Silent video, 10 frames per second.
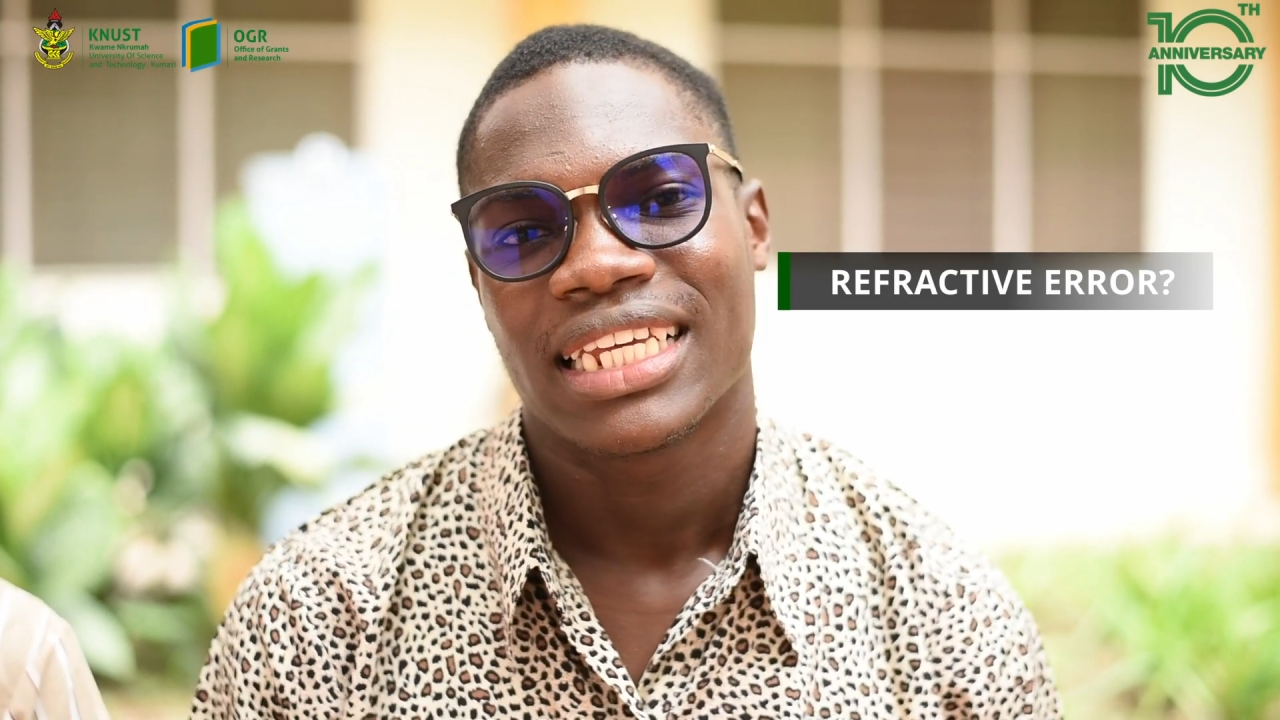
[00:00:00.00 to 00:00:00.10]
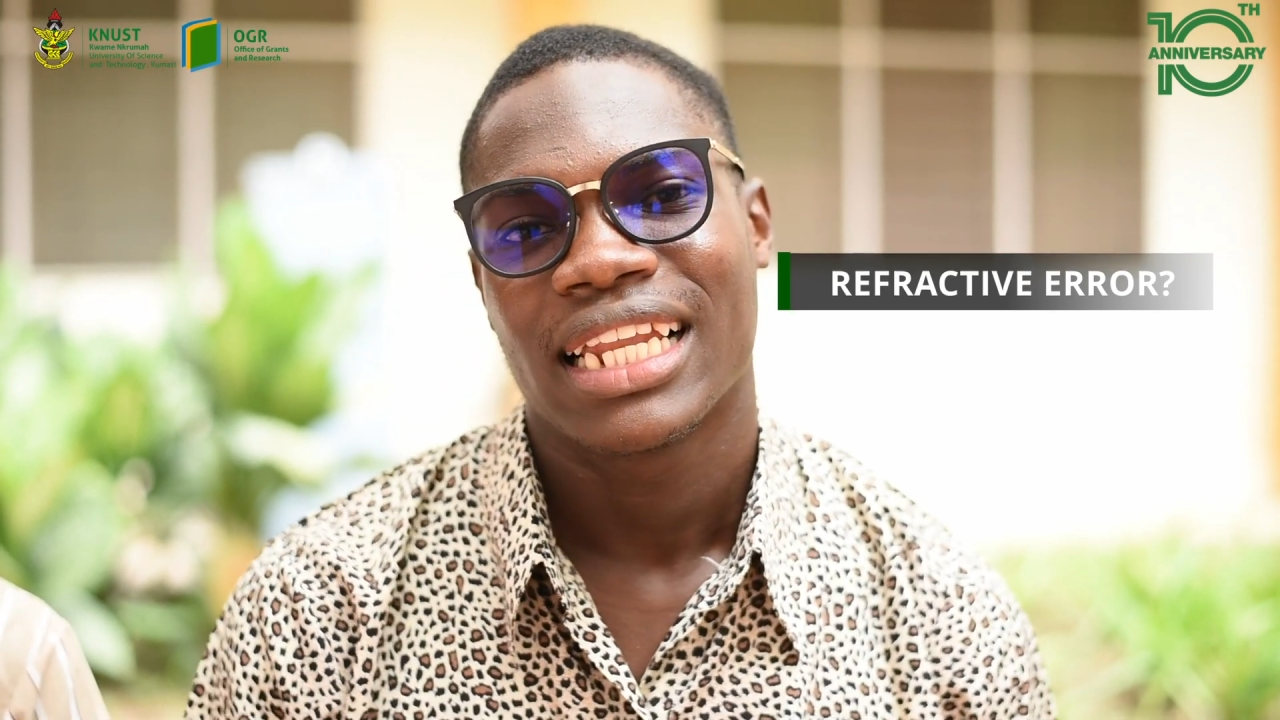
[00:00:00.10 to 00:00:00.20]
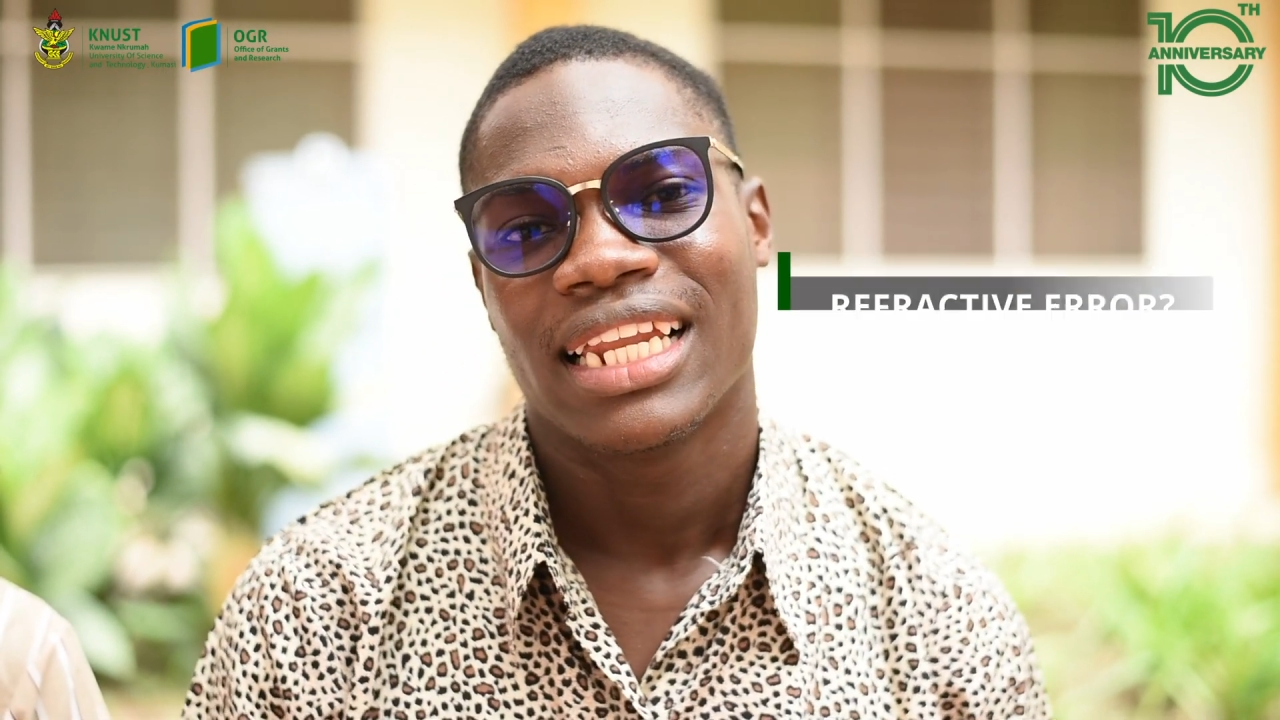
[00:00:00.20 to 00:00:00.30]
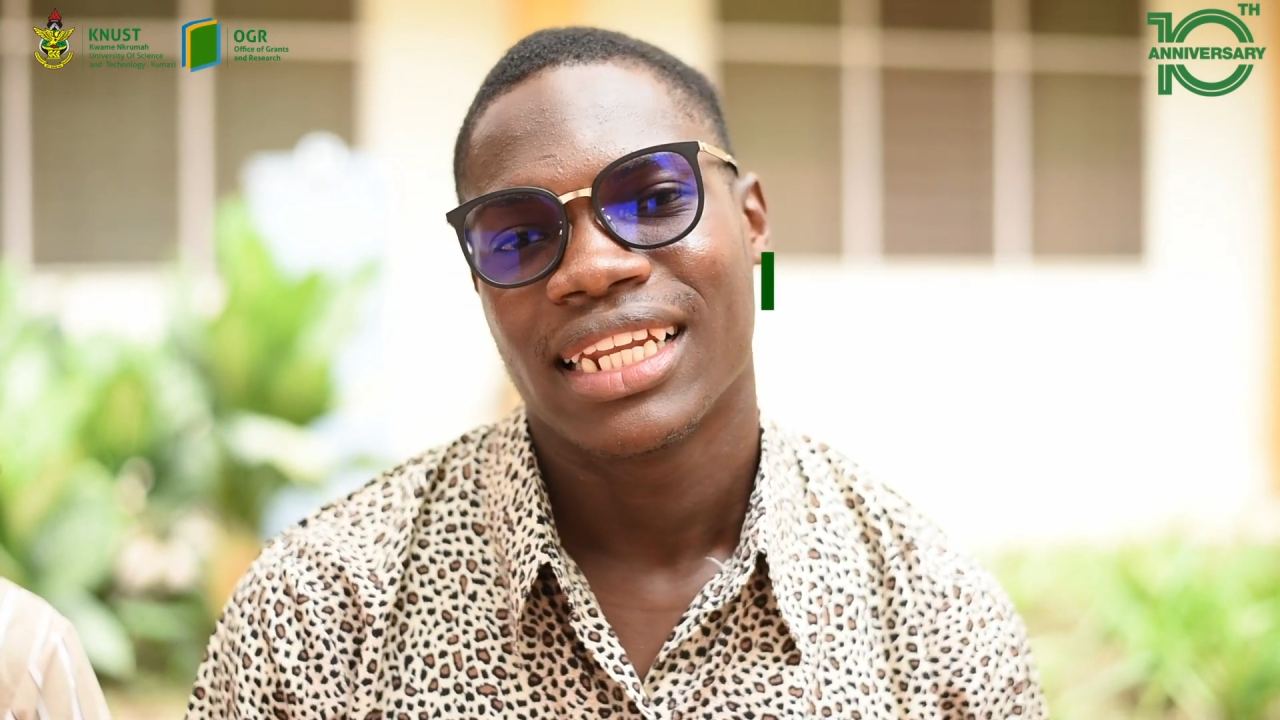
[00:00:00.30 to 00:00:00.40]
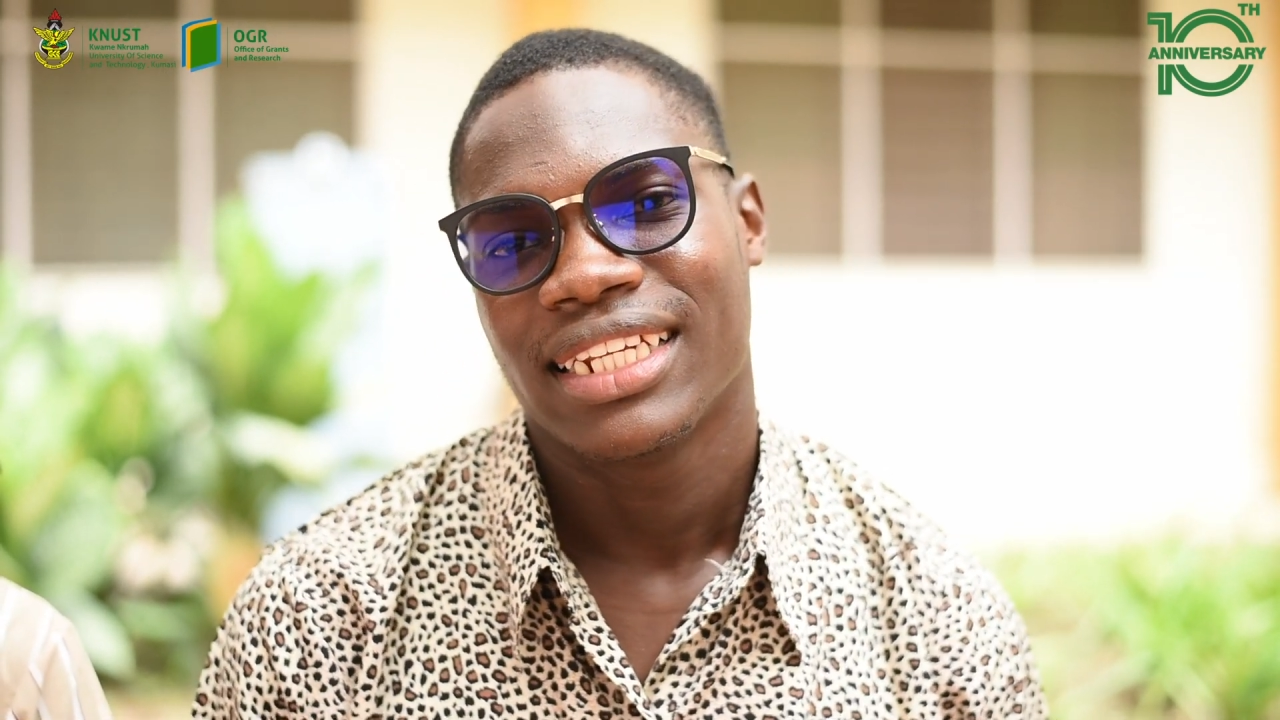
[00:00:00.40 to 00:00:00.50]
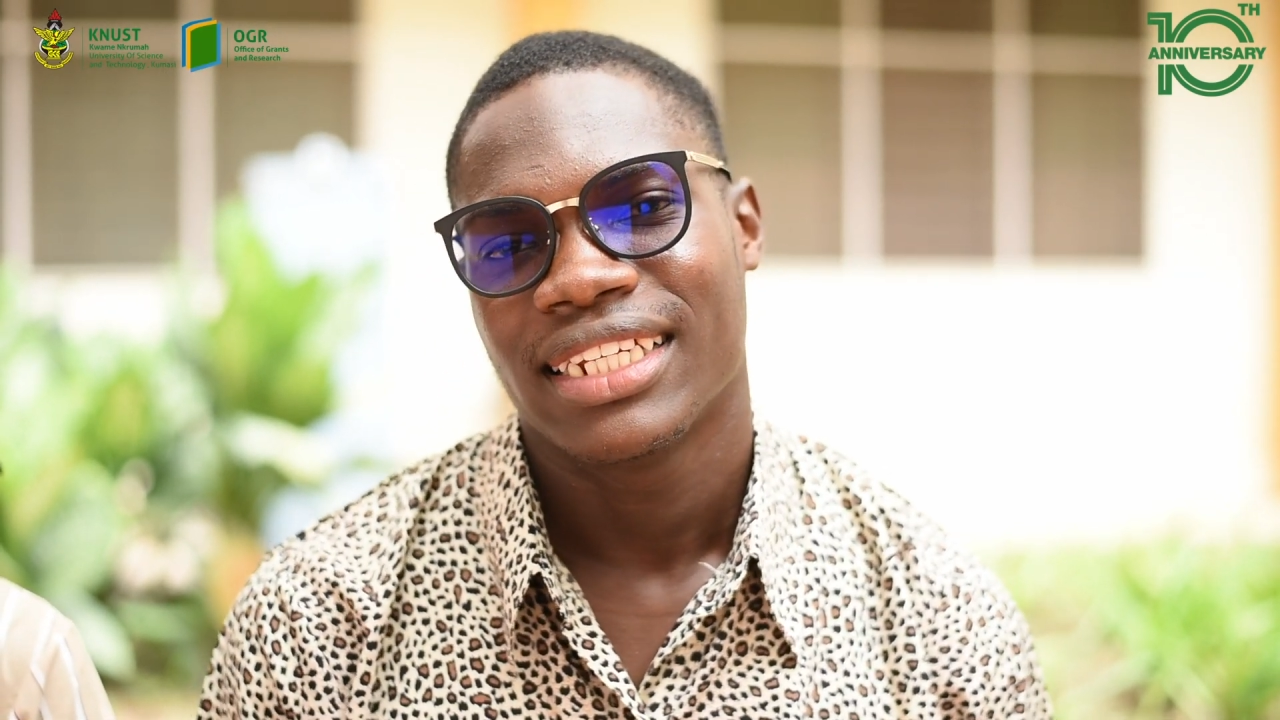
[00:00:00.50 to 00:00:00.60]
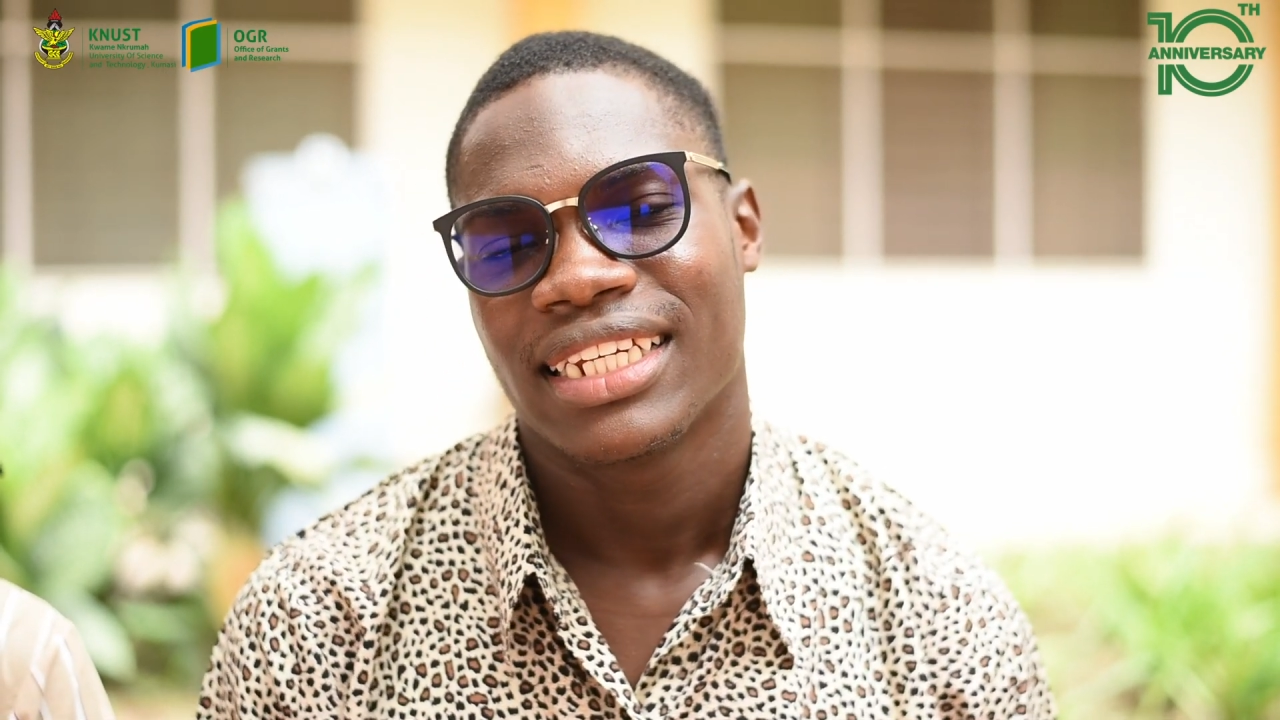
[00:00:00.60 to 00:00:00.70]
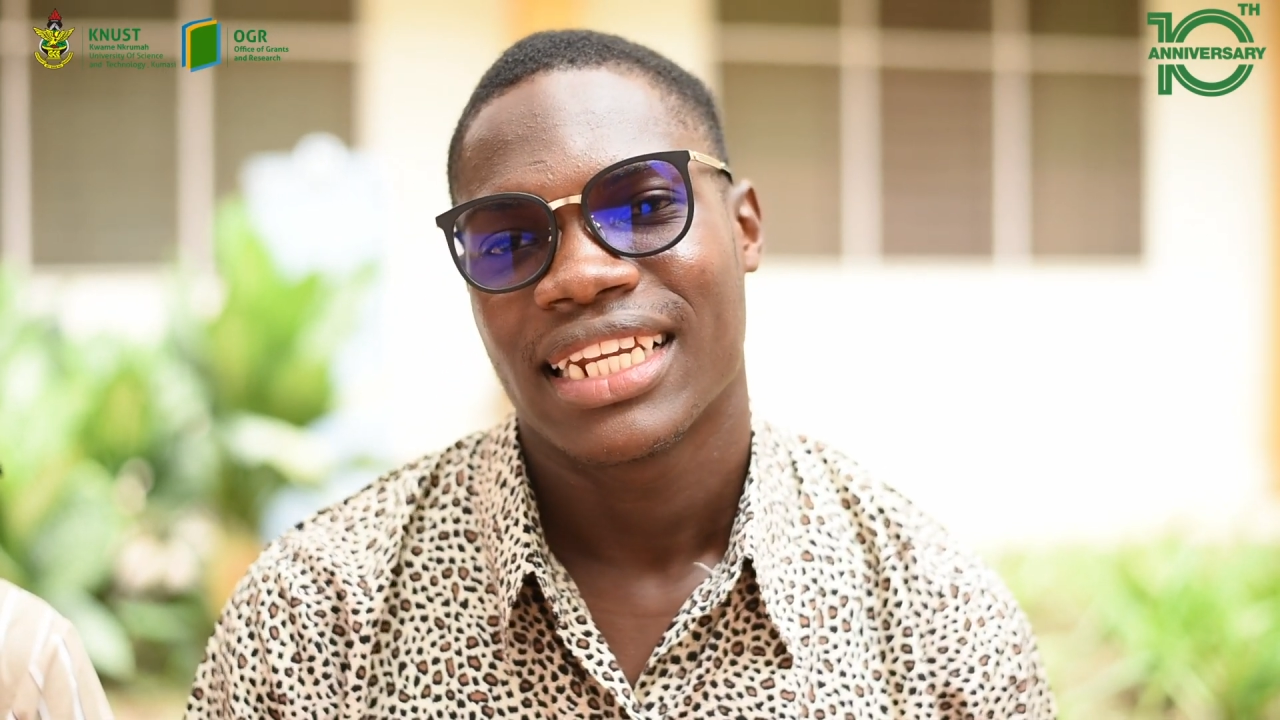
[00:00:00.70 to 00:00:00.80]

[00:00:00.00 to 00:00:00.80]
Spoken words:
clearly